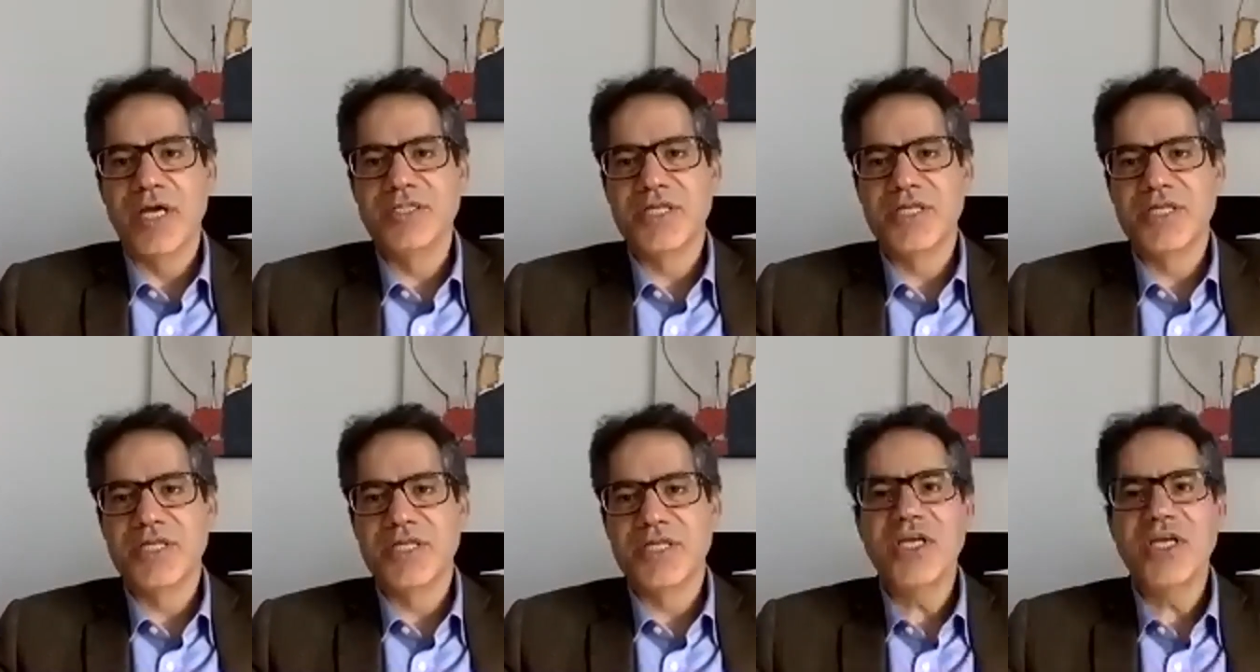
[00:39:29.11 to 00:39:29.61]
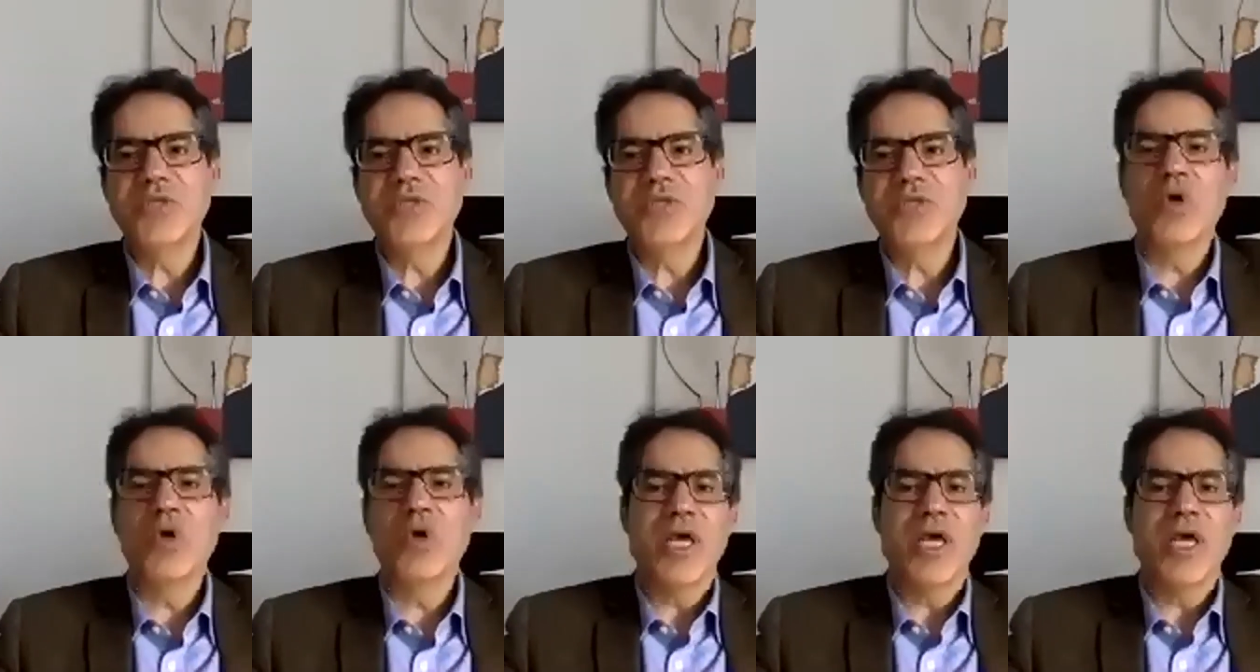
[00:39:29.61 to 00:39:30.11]
And Facebook
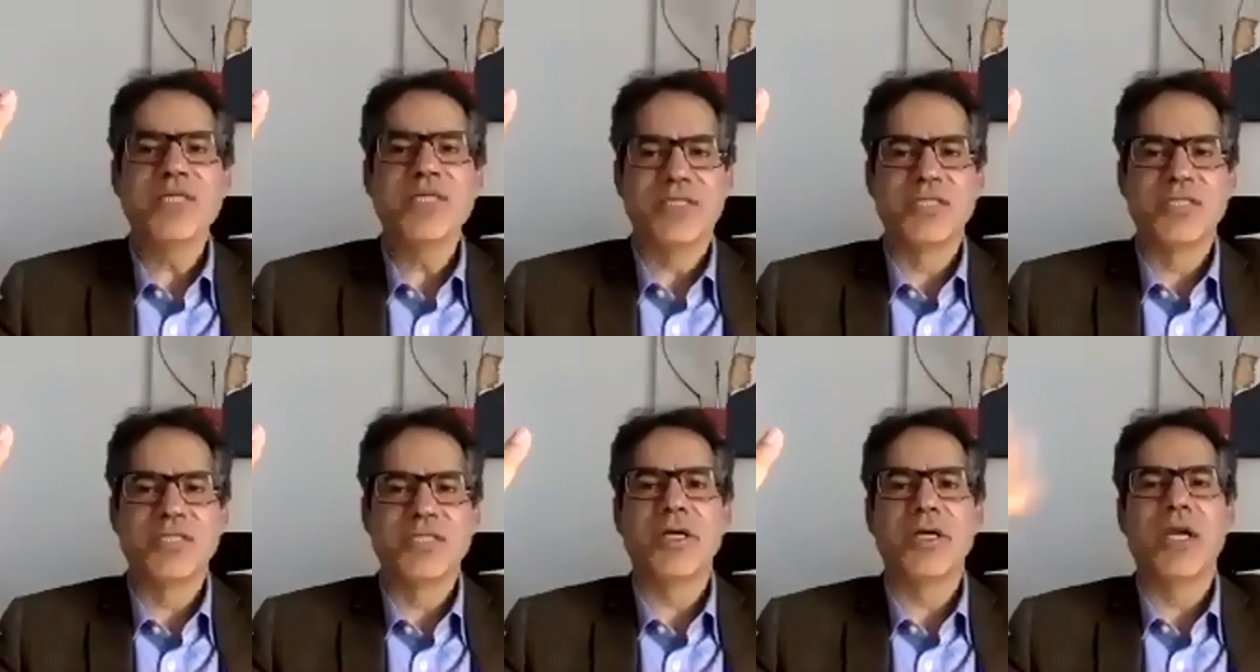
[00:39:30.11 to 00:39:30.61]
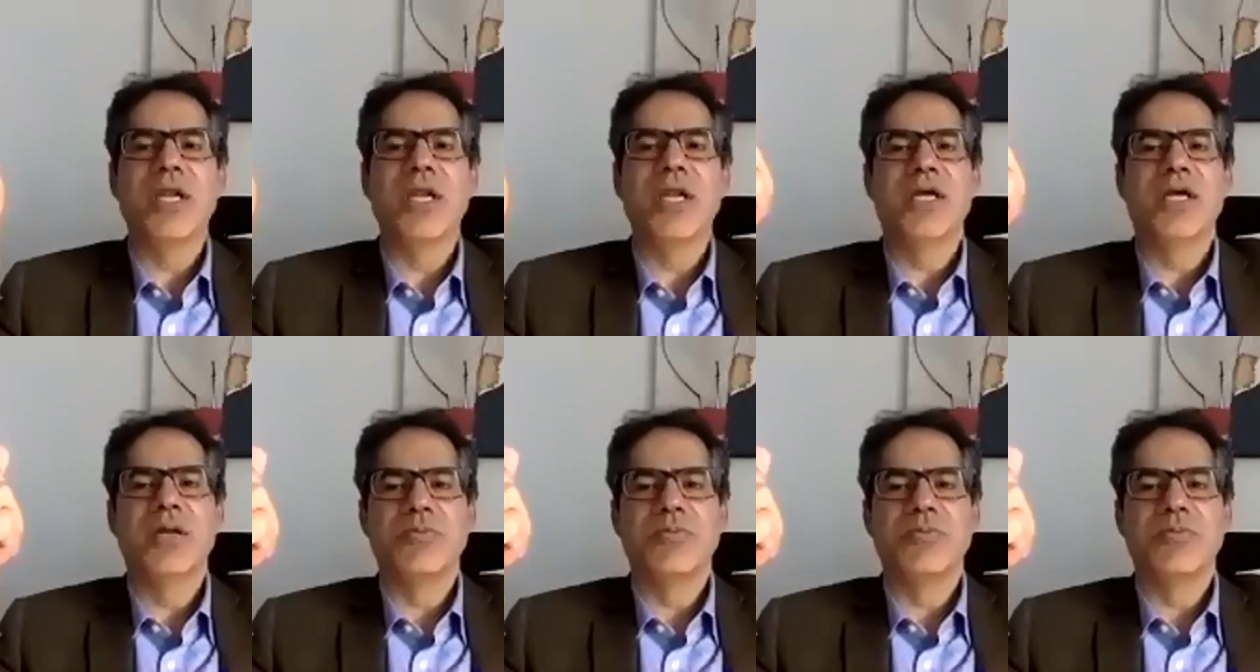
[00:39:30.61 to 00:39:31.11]
is certainly in a
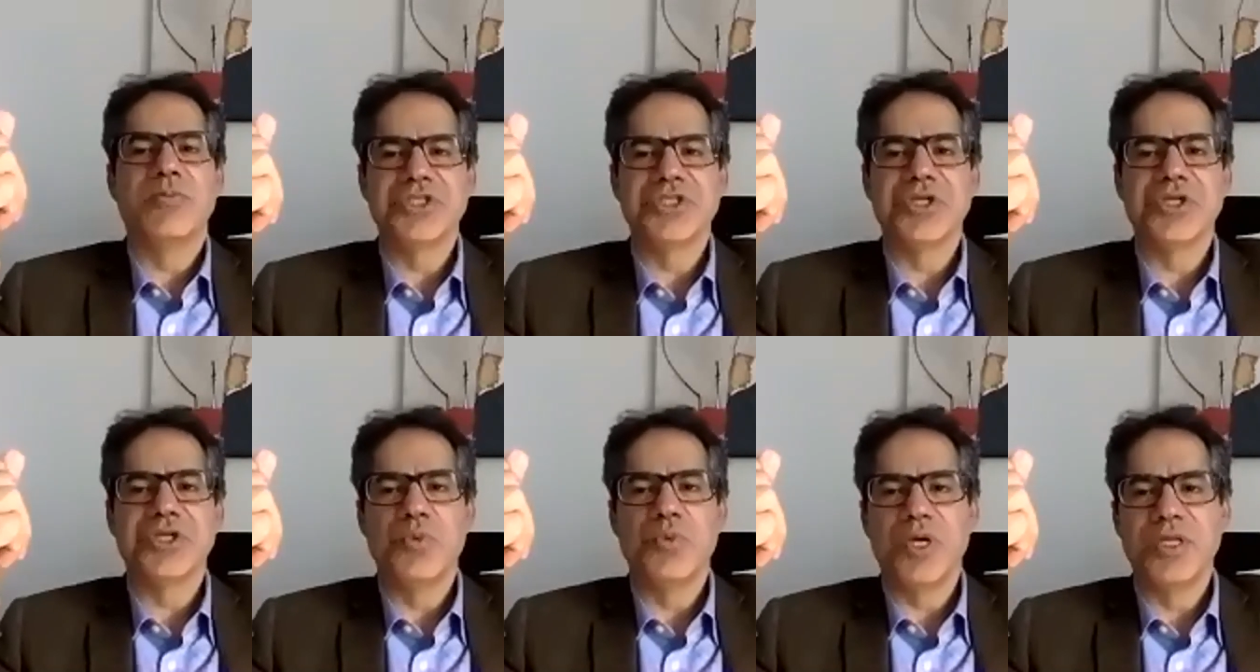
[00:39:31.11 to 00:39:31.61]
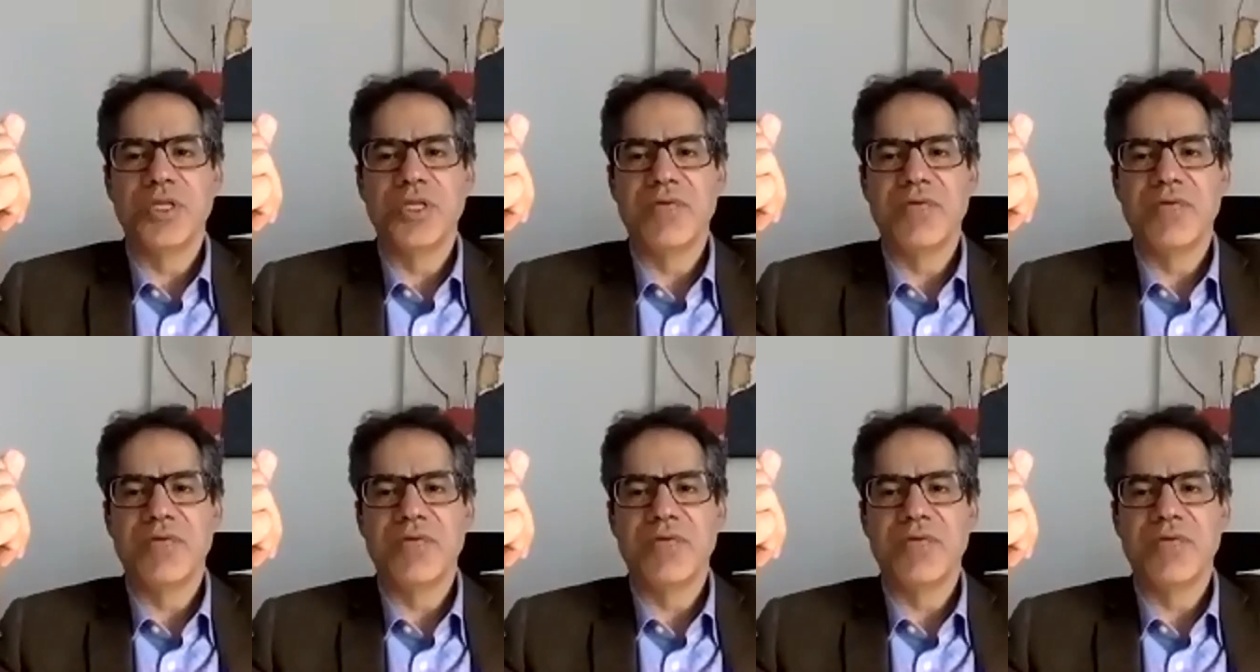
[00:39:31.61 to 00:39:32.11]
position where they will
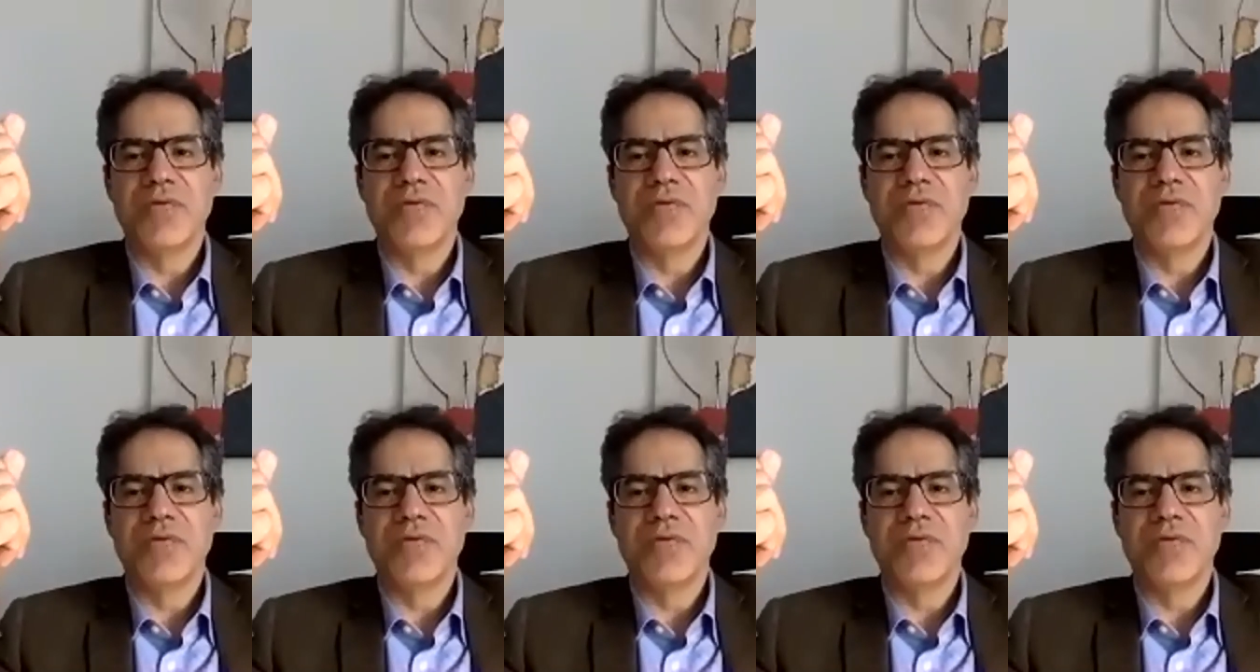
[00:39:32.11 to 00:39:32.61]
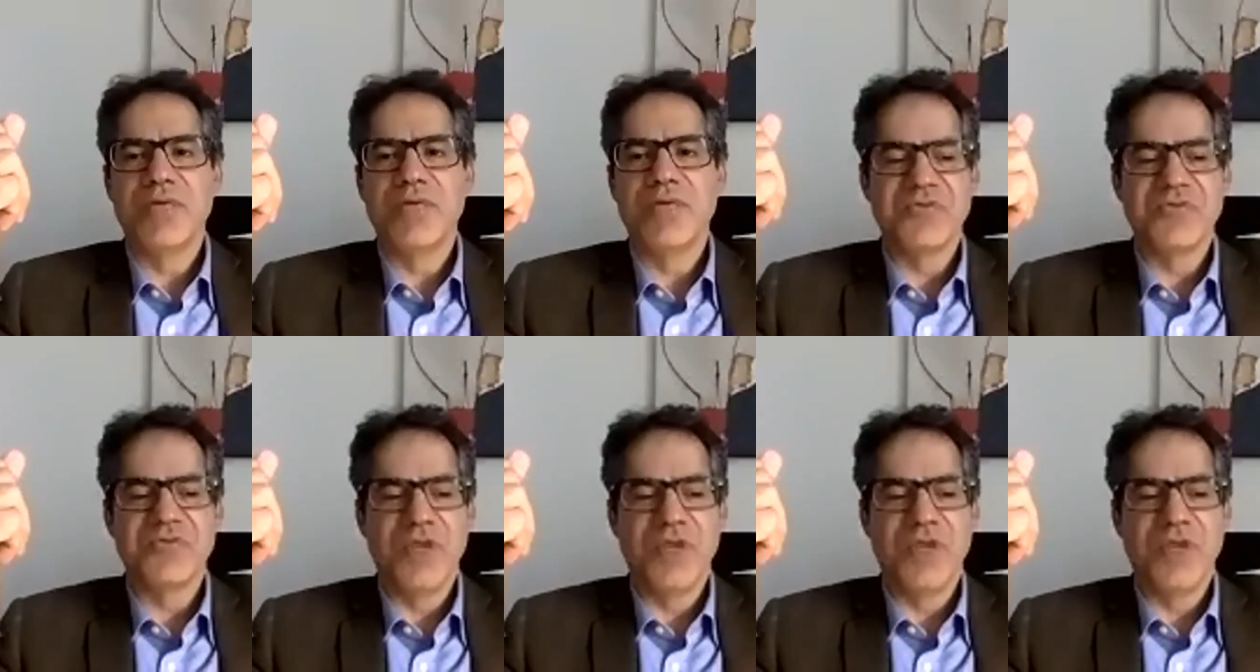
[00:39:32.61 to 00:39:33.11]
be able to
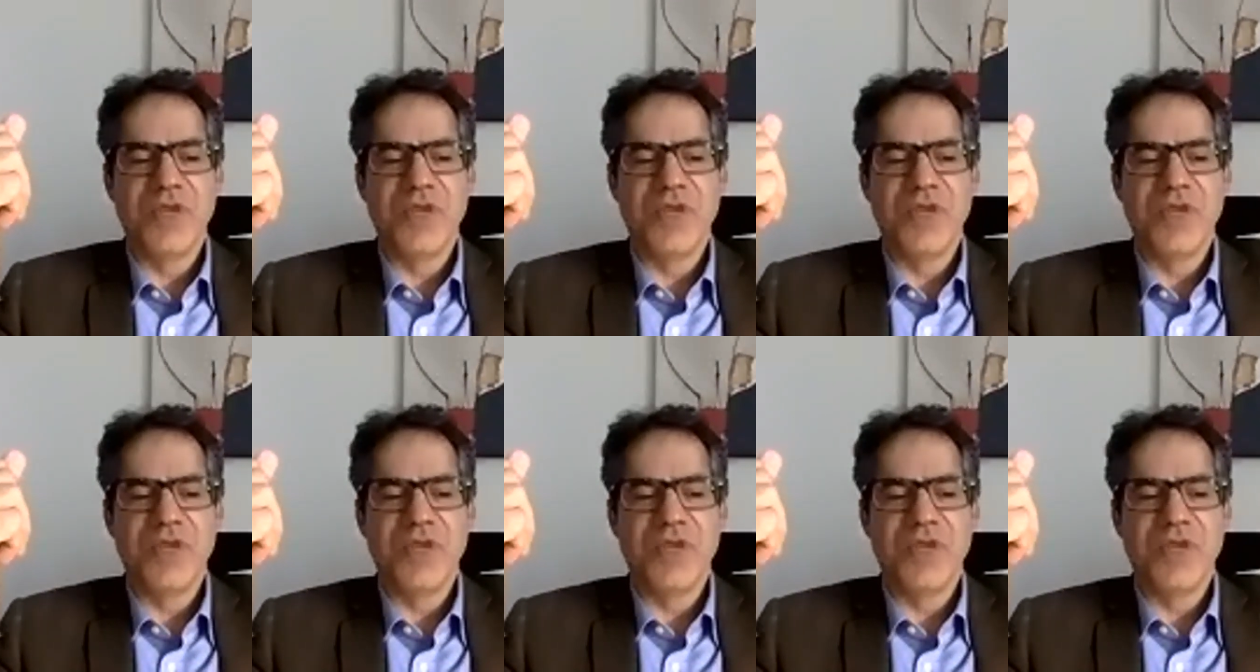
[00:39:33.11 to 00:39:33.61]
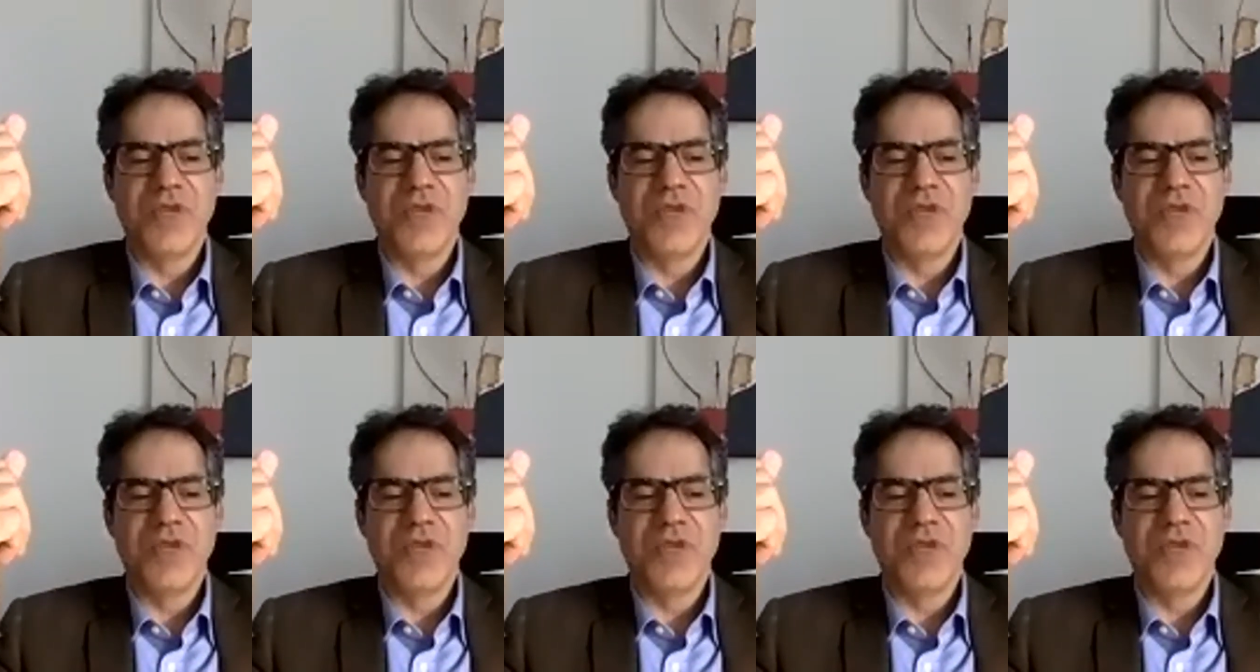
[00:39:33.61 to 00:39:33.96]
successfully monetize that.